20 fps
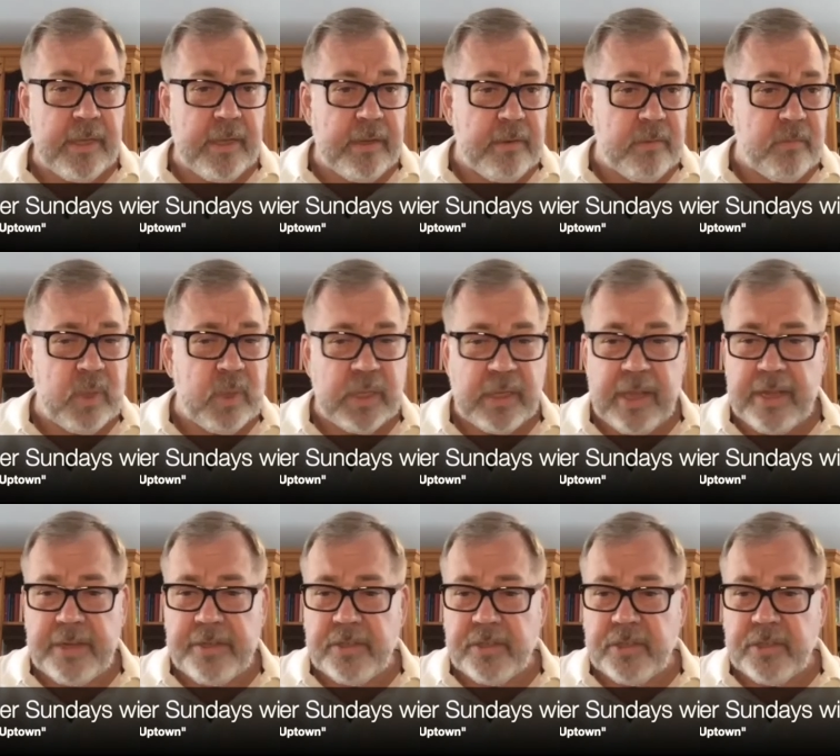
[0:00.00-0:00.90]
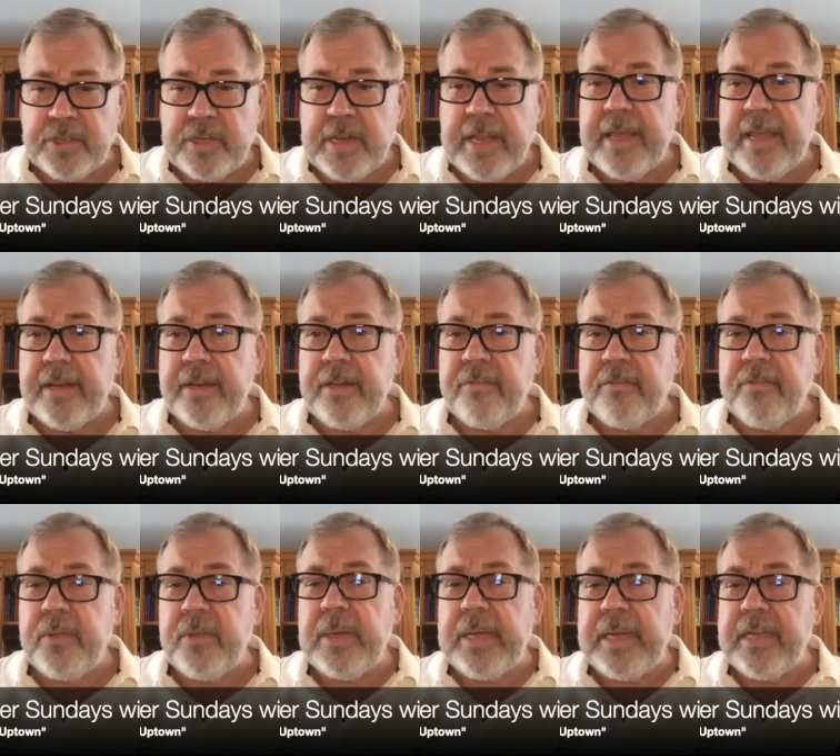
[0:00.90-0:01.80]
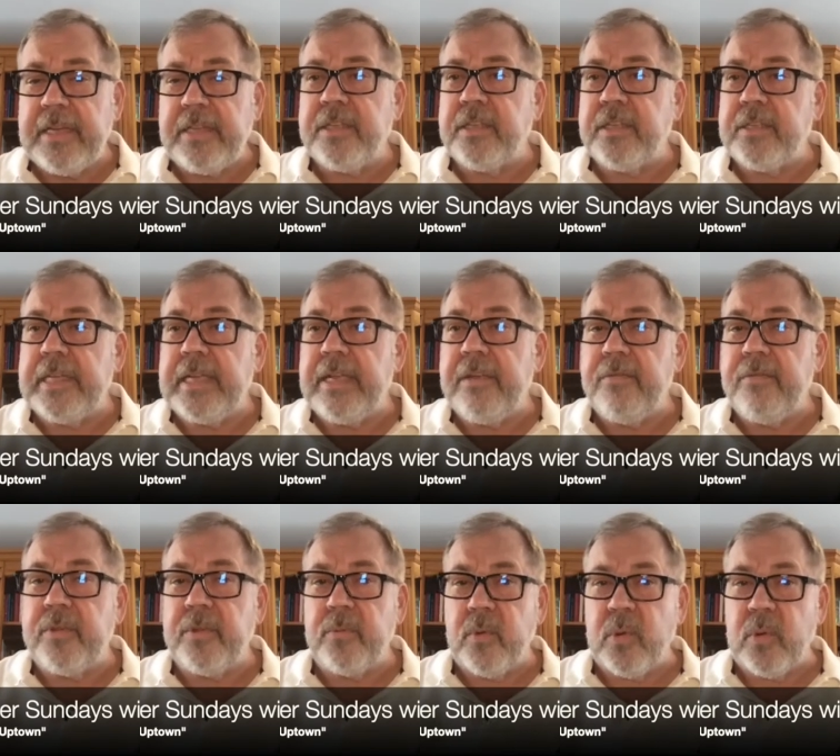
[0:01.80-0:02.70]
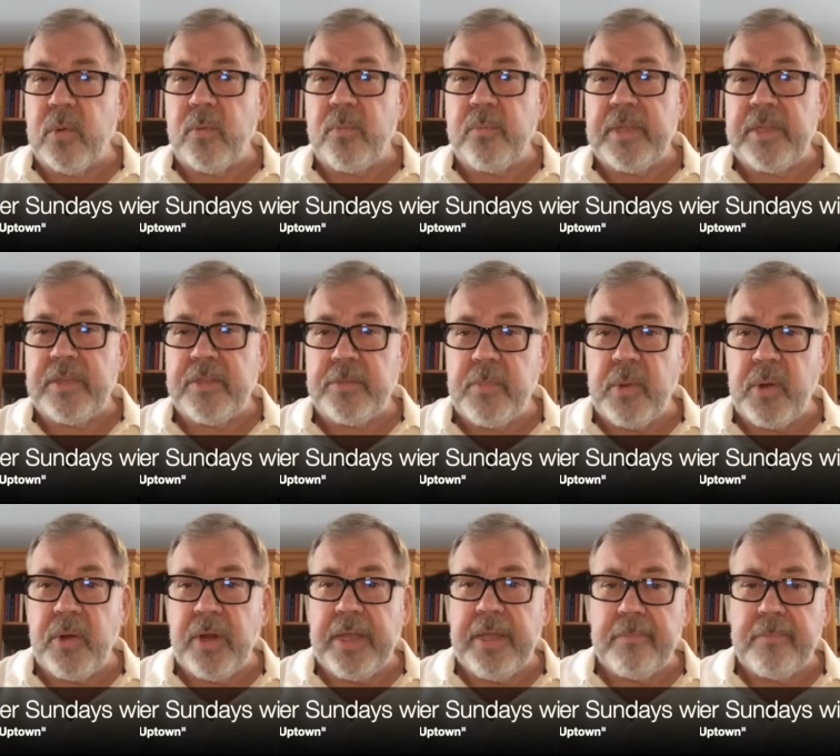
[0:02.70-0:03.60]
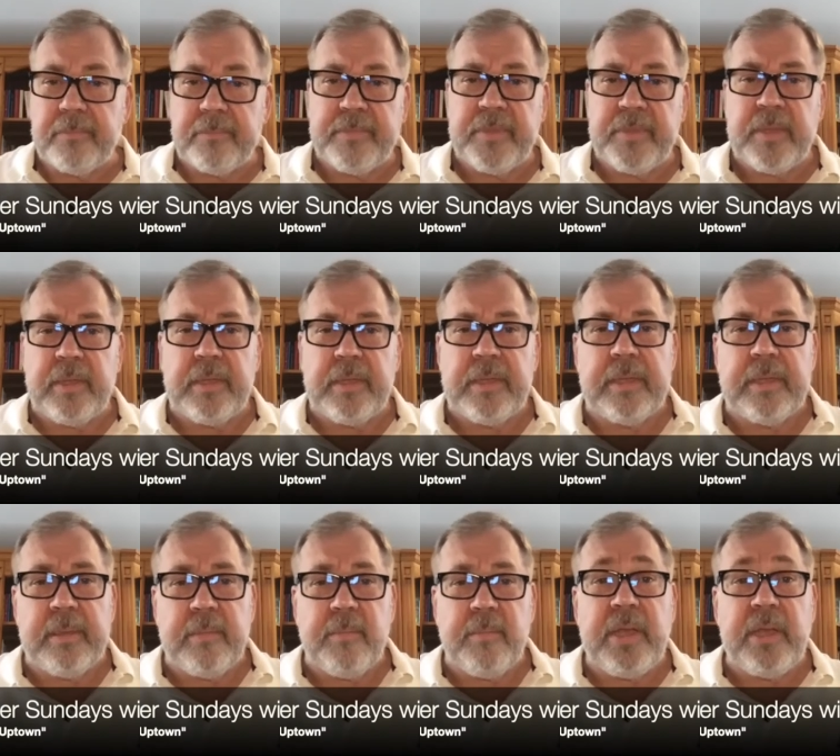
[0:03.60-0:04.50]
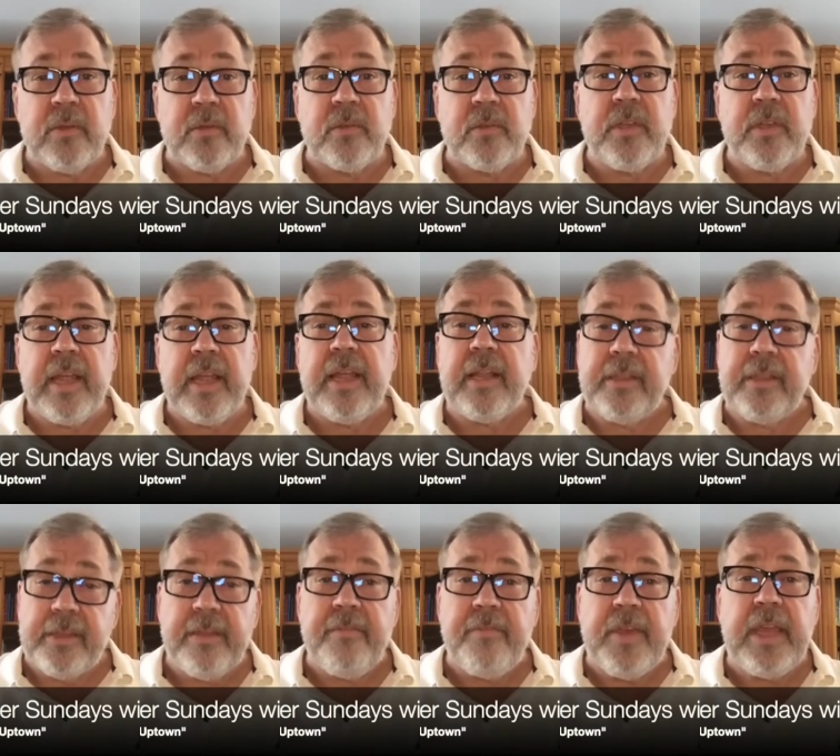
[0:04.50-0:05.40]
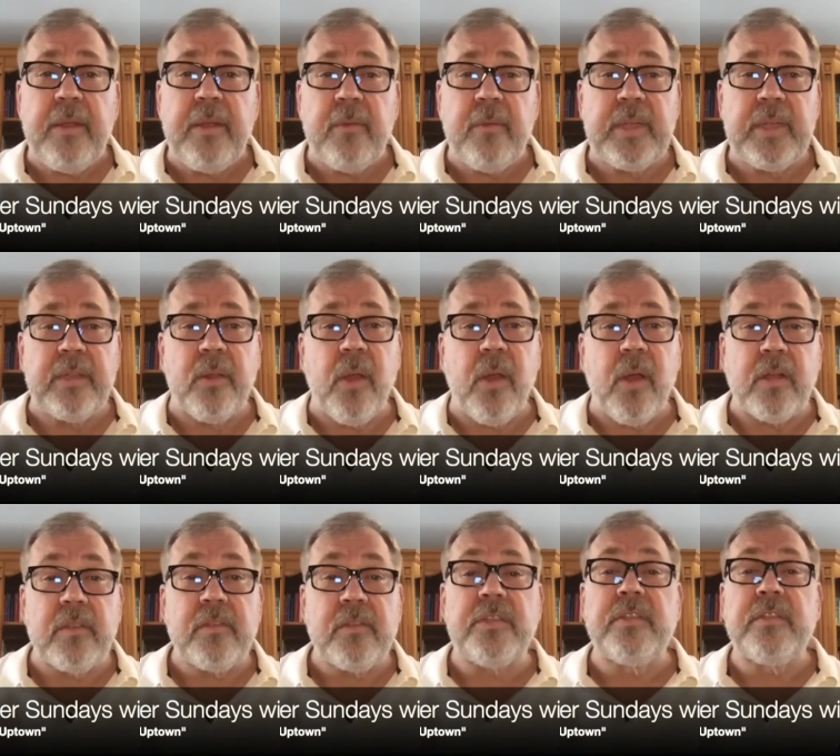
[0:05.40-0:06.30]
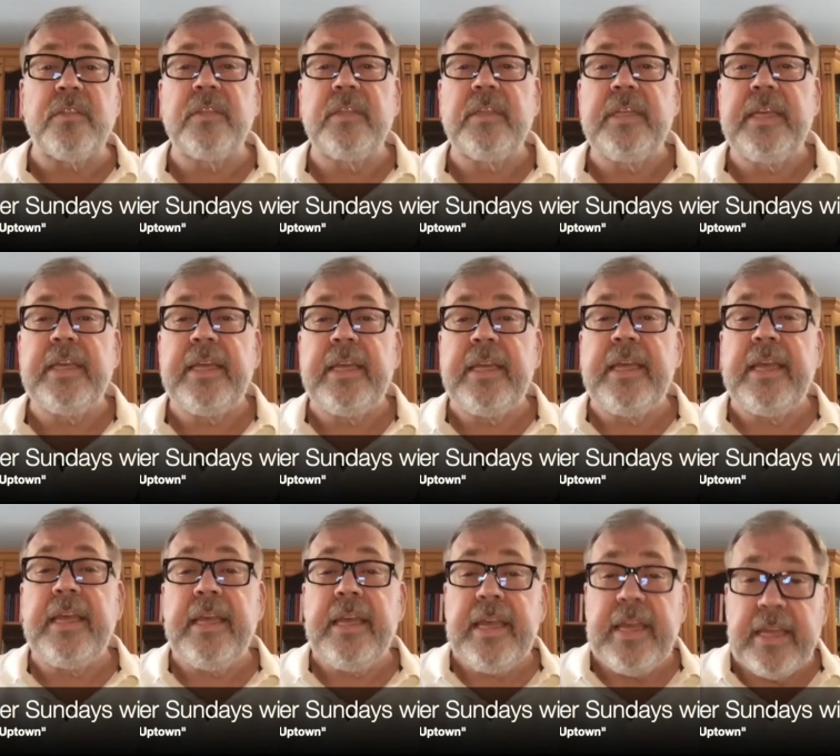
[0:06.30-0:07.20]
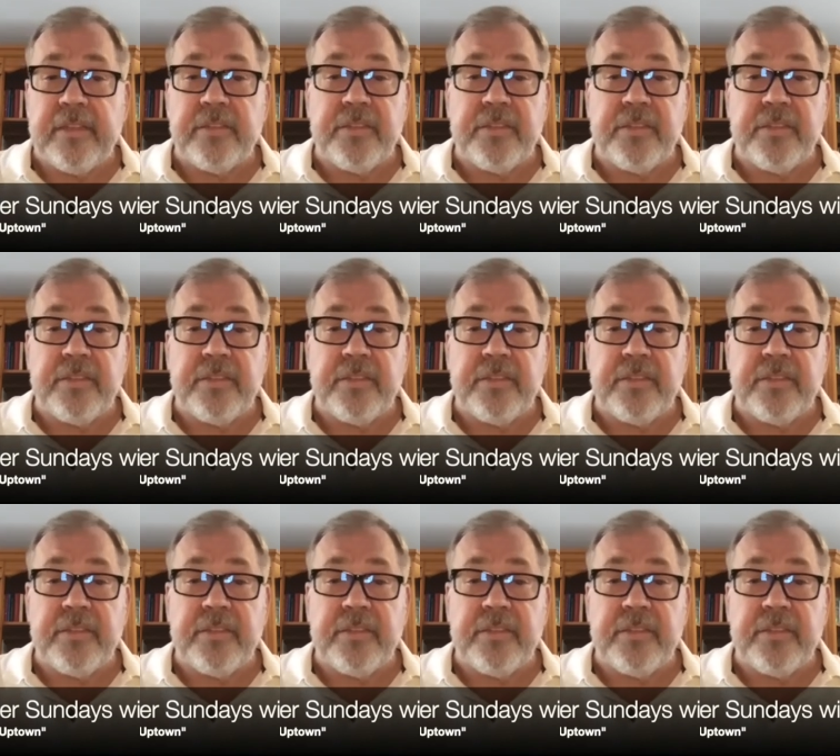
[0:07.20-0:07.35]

will understand if you need to leave the room this morning because living with loss is